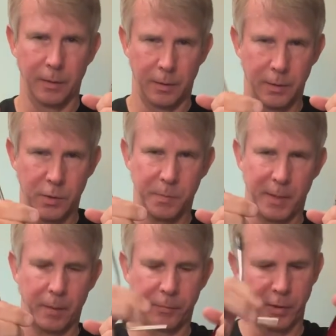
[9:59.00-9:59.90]
it just
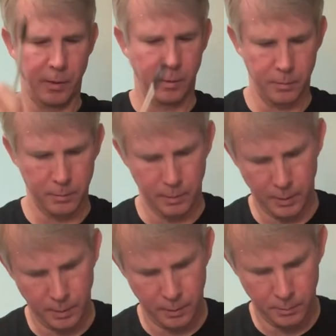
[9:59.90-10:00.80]
pops out,
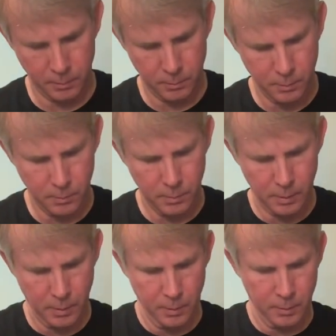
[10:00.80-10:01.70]
and
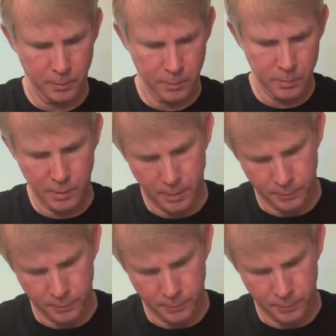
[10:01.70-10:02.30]
there's a lot of